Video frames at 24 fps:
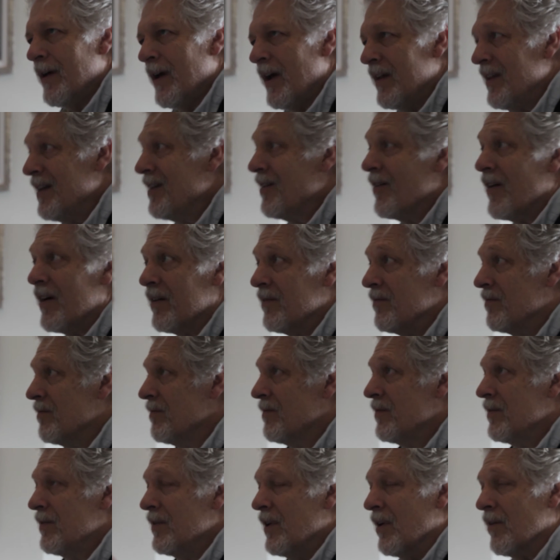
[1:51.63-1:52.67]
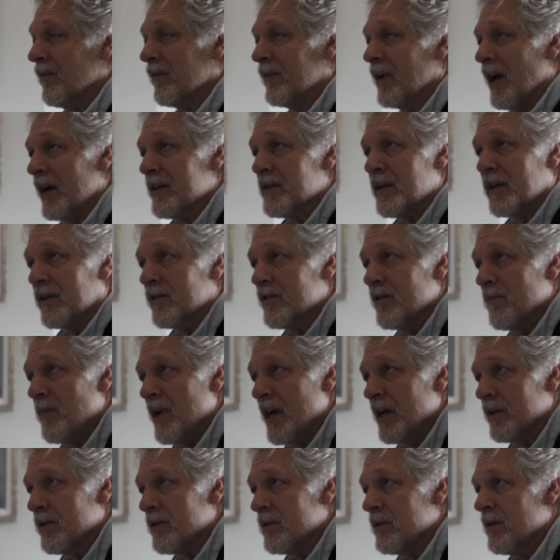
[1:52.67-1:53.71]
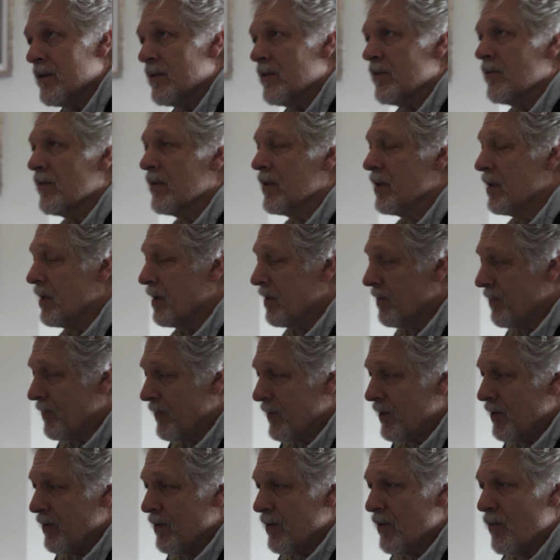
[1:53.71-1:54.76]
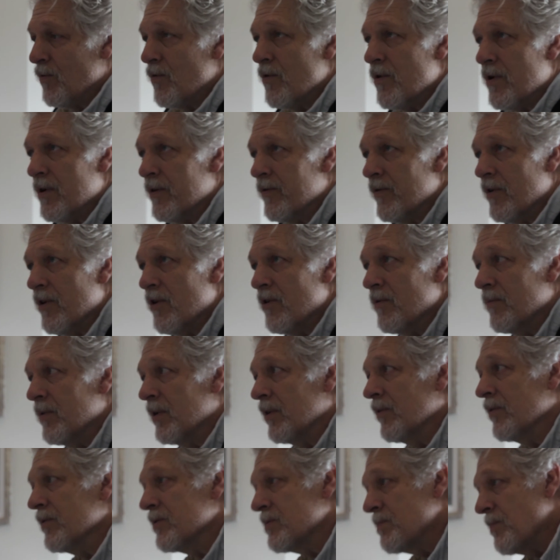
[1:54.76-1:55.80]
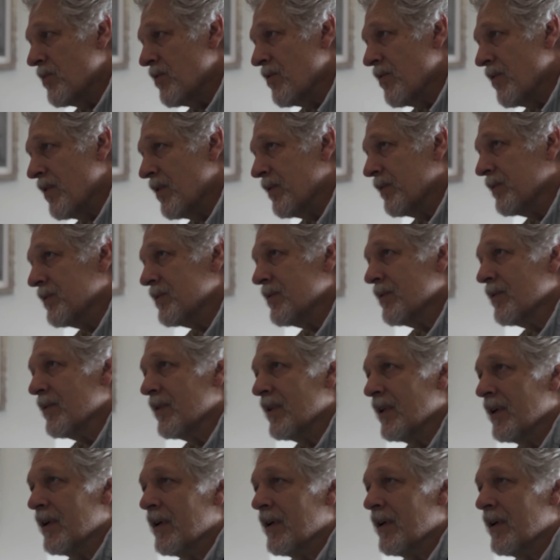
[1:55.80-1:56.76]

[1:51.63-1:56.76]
And then you had guys like Jim Atchison doing the wardrobe, and Lois Burwell was doing